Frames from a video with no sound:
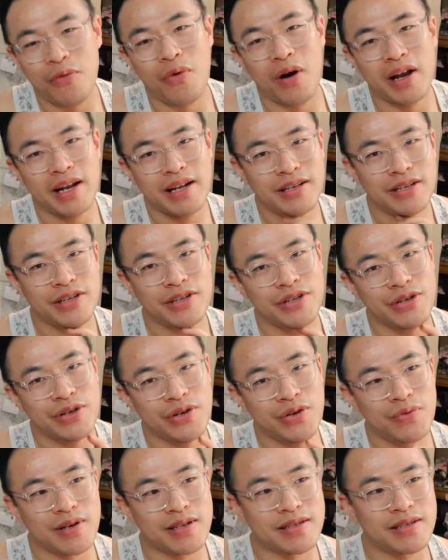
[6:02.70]
I wanted to
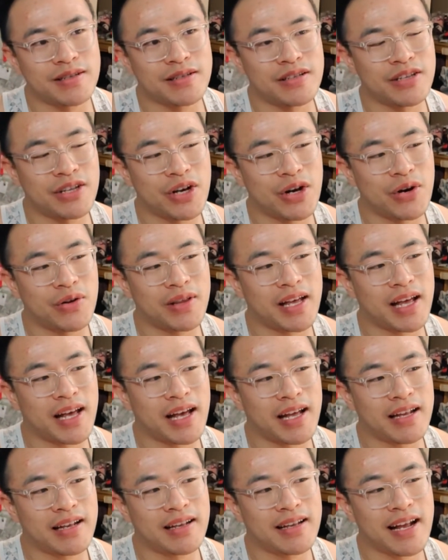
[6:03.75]
do was know
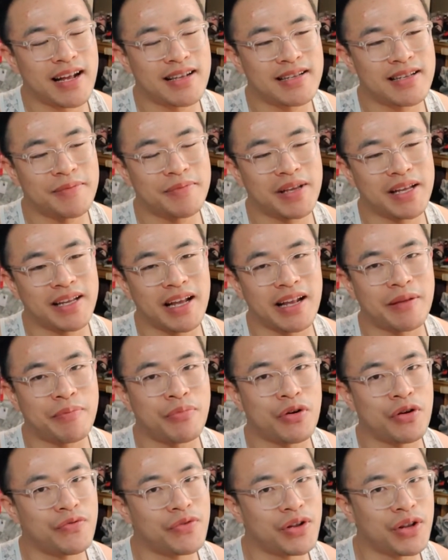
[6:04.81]
that that's something that's
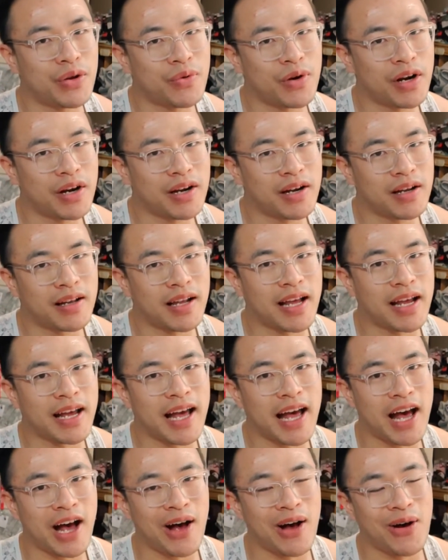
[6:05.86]
proven to work.
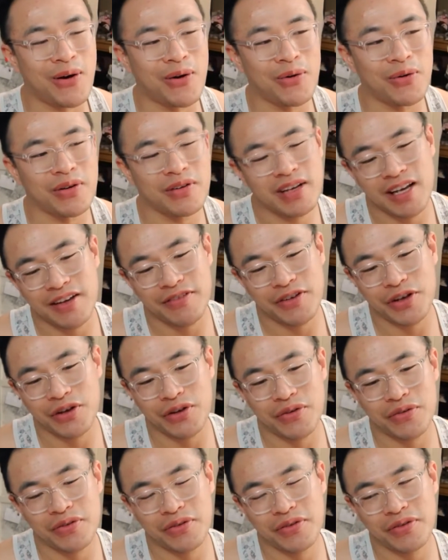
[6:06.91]
Like how if
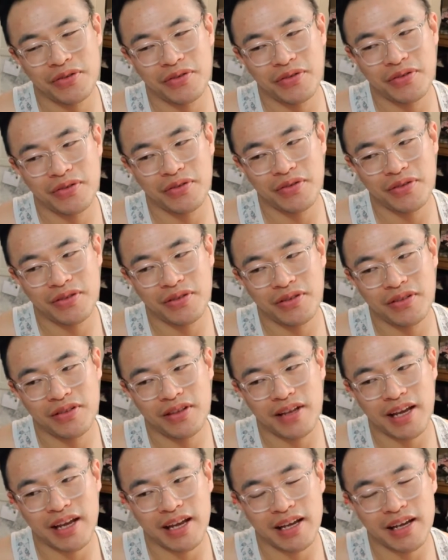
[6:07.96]
you
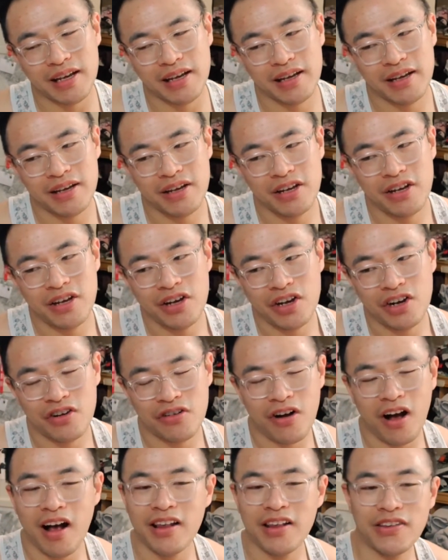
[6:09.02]
think
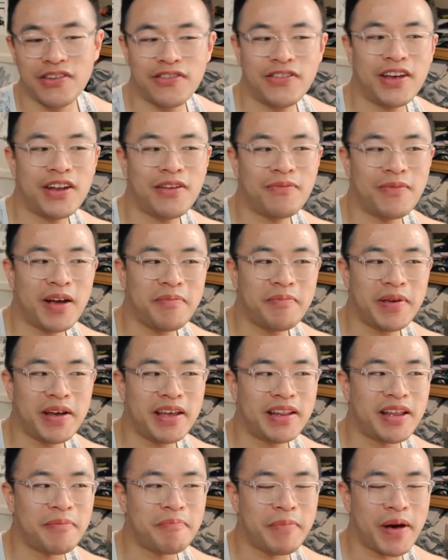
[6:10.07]
CrossFit might
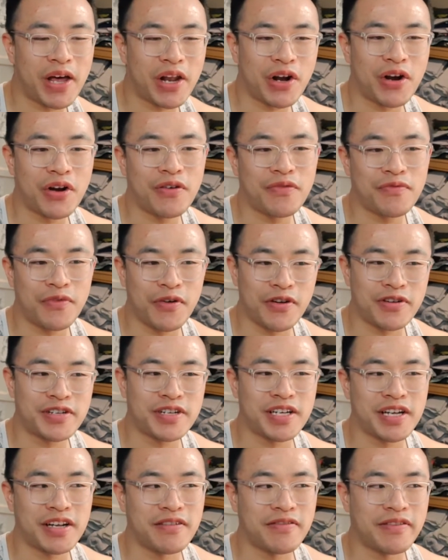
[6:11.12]
be the better
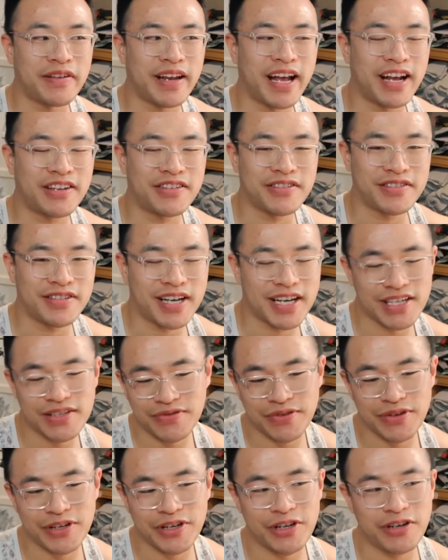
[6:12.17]
version of an
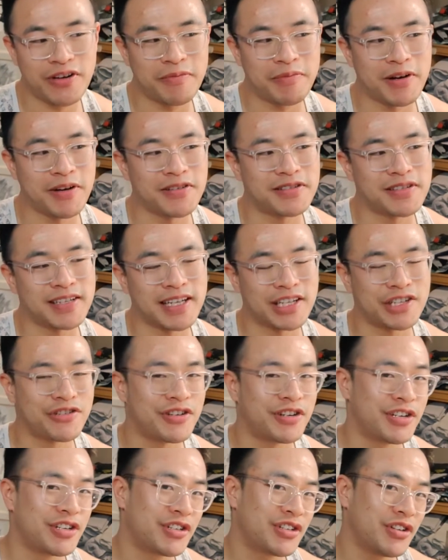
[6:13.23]
exercise for you opposed to like
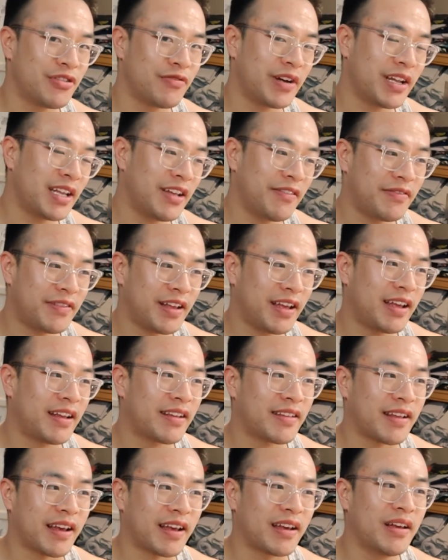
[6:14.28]
traditional
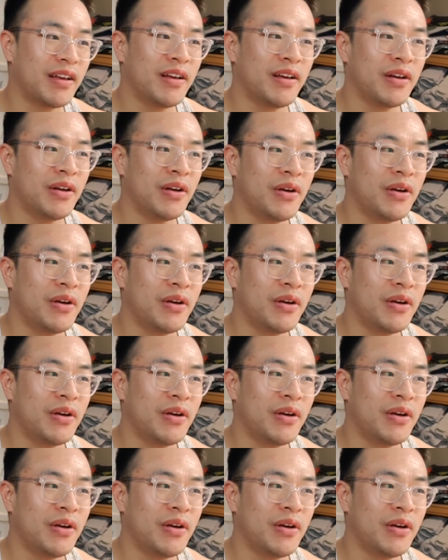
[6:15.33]
weightlifting, it's like,